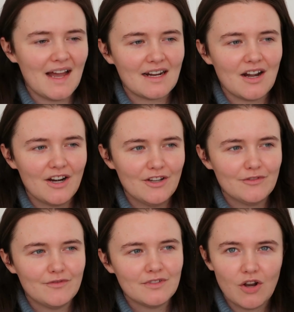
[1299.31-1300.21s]
that kind
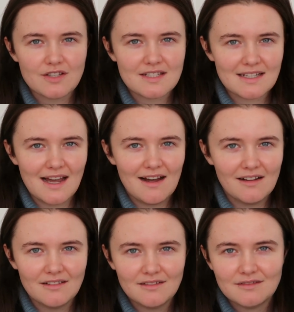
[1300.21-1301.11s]
of lost
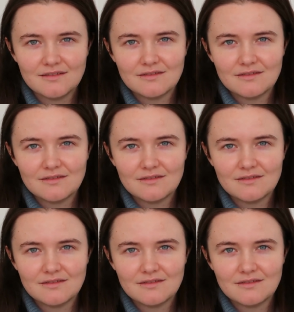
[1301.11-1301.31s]
gal